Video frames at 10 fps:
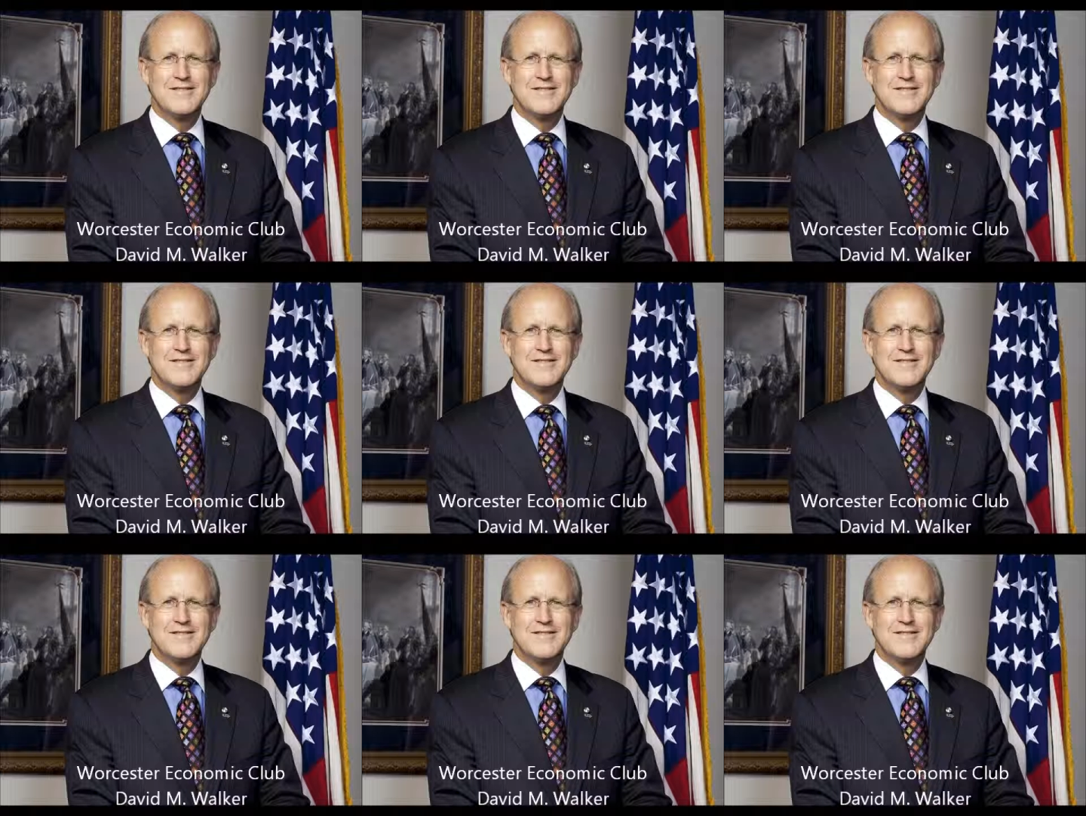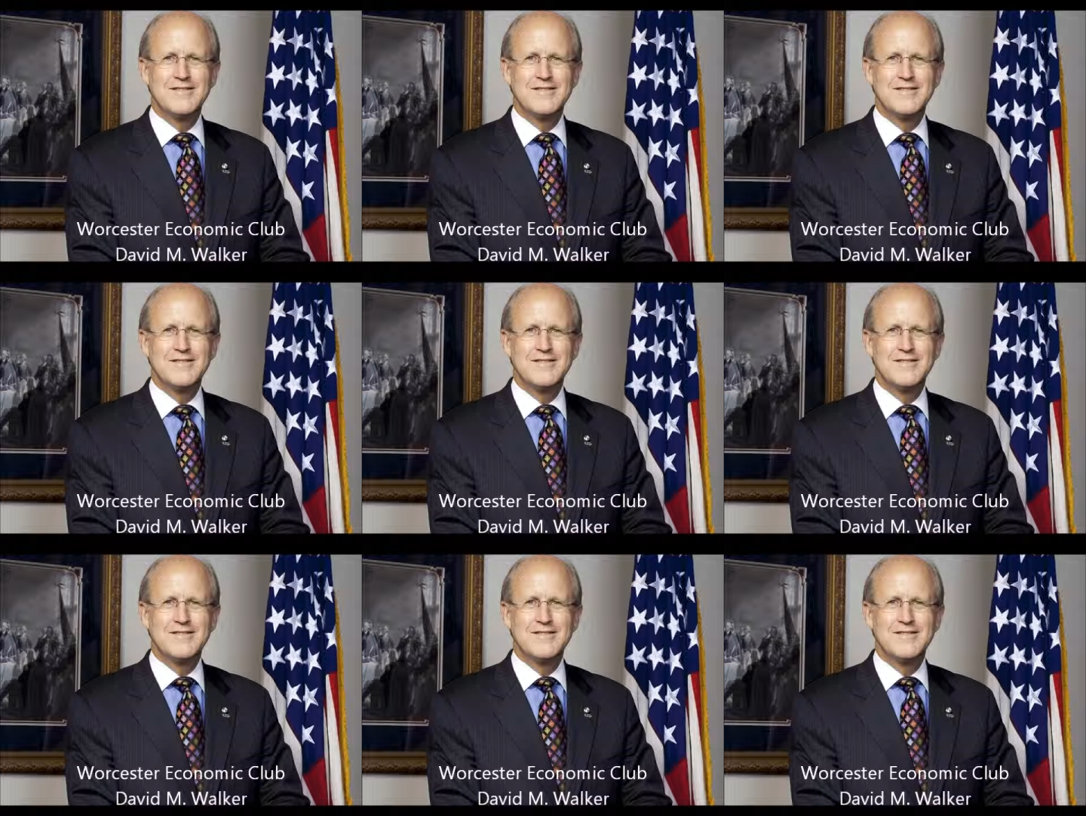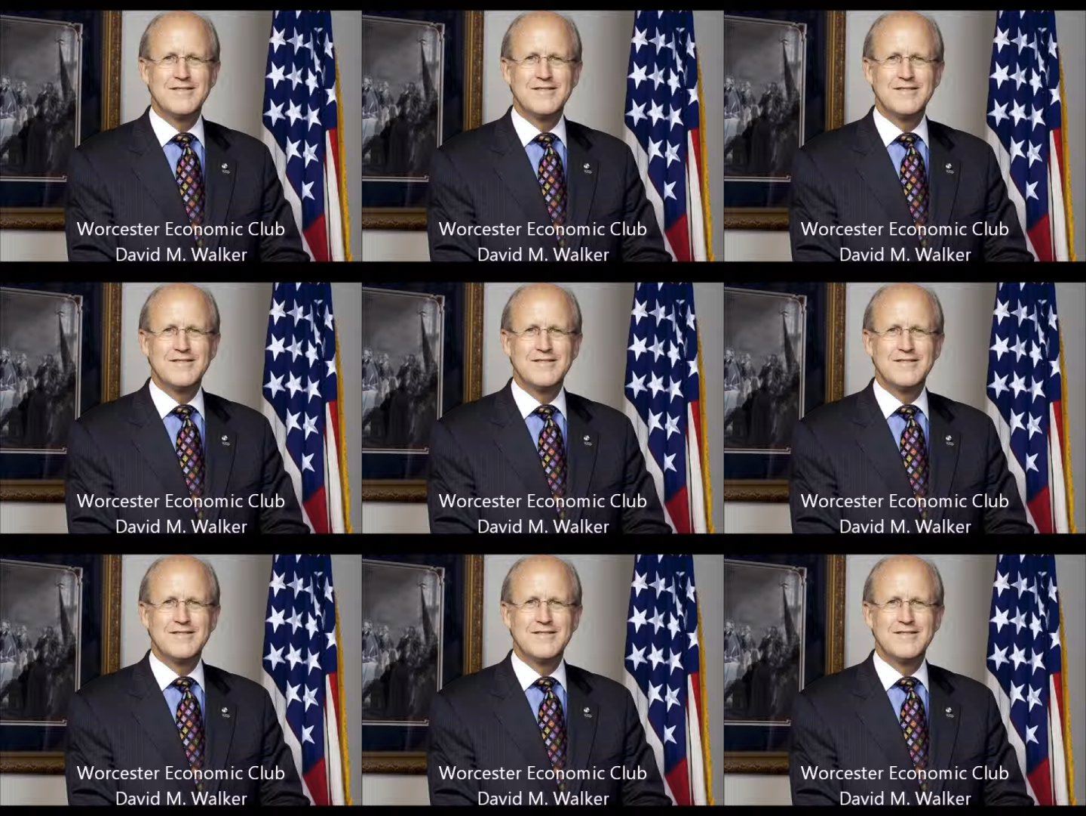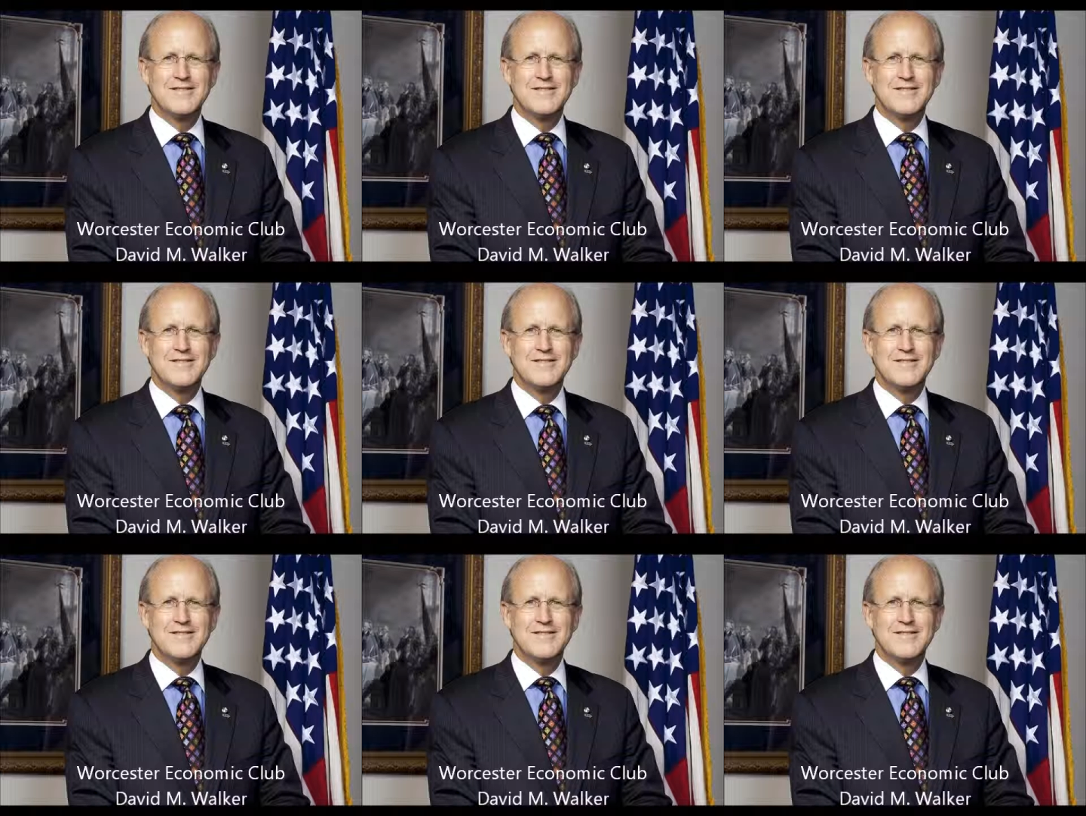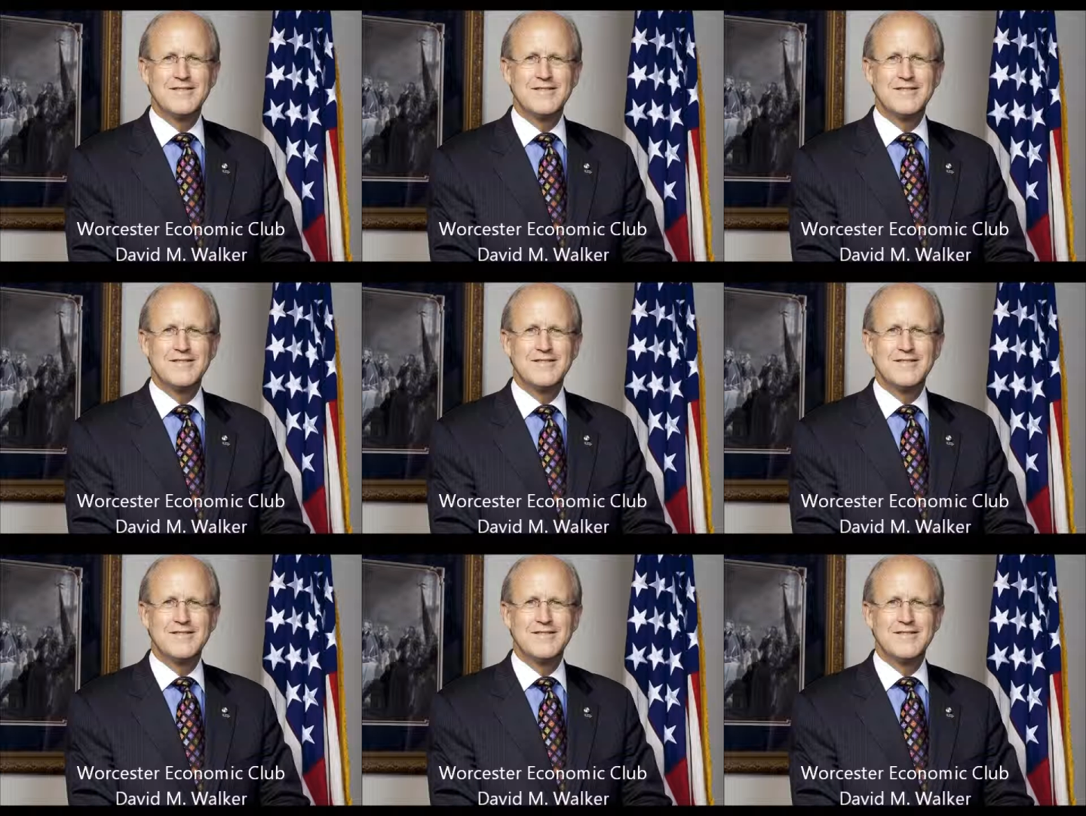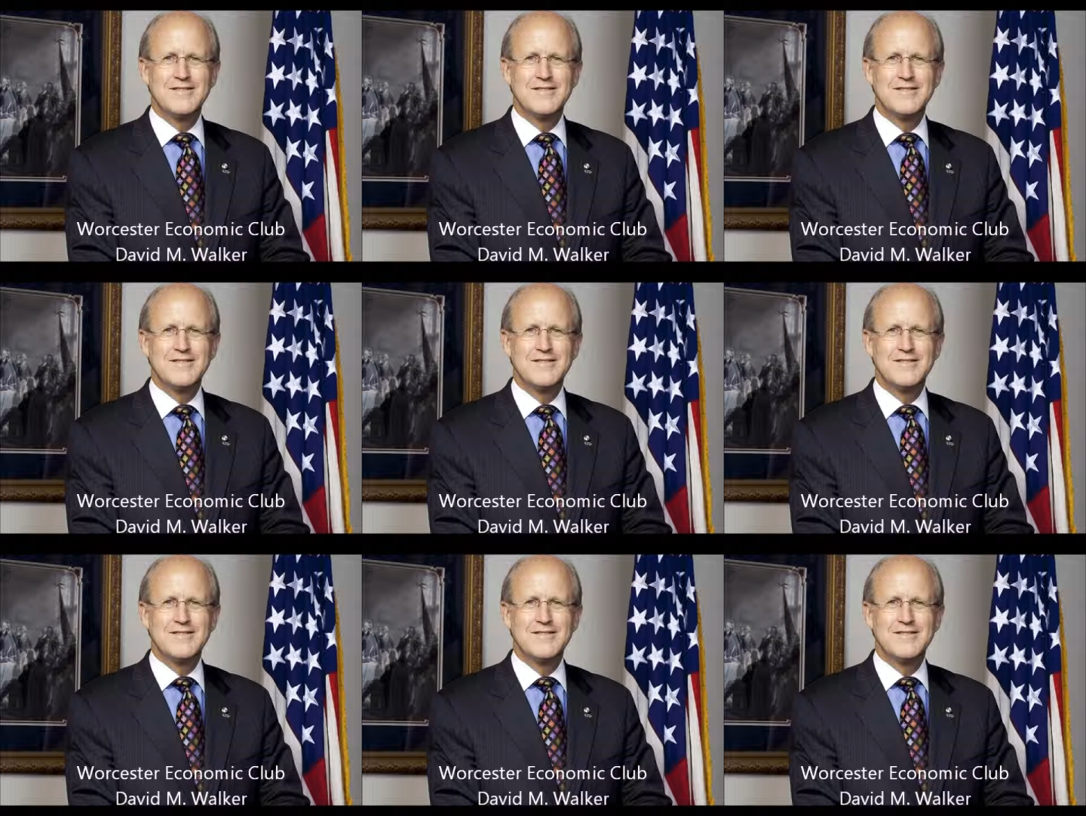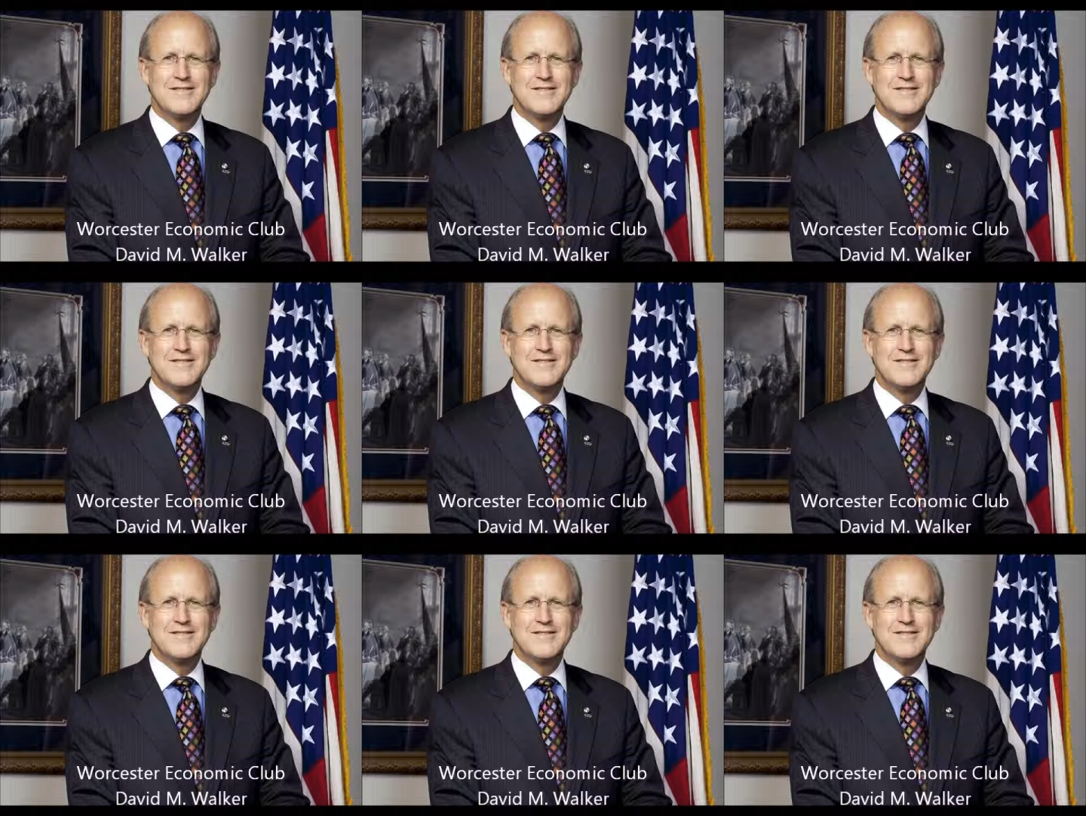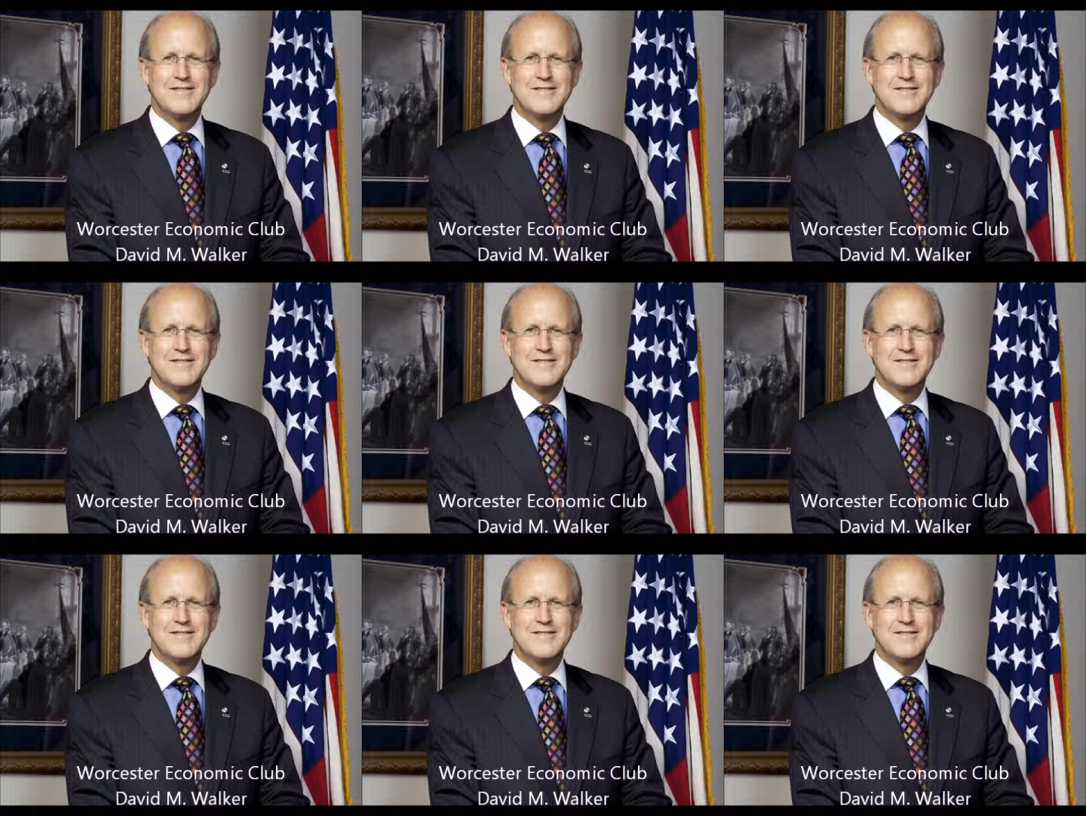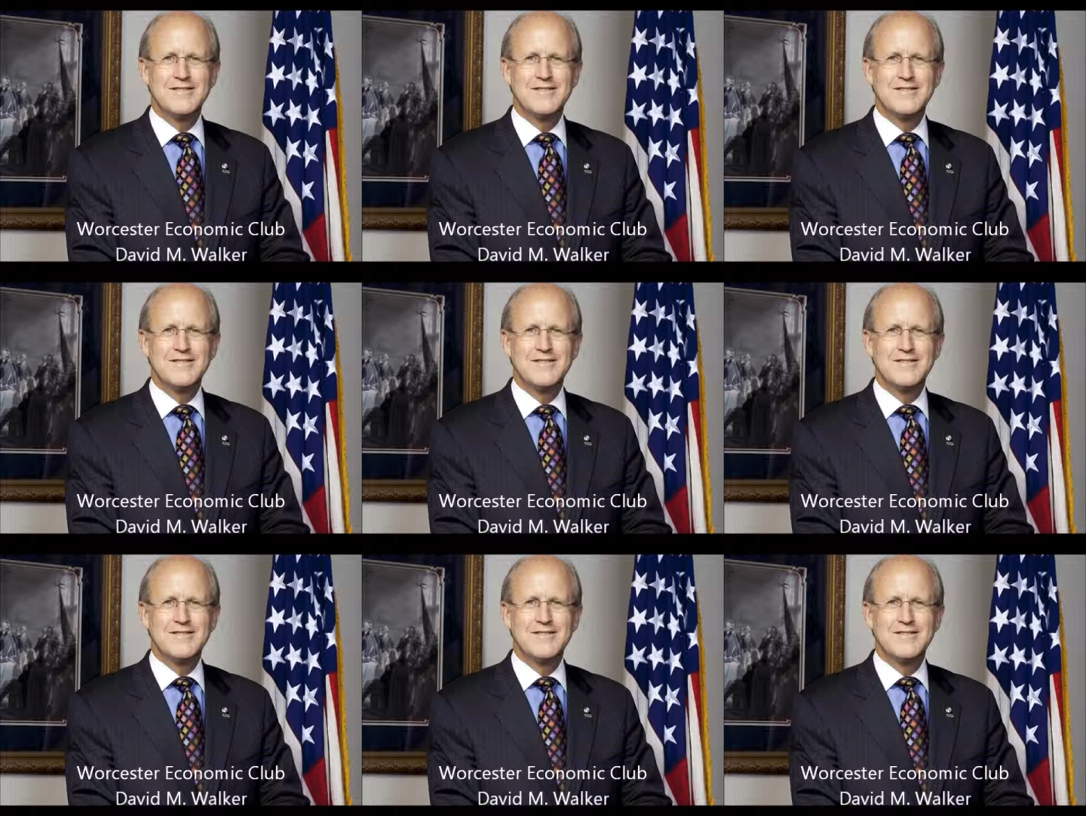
This is a still picture; no speech is visible.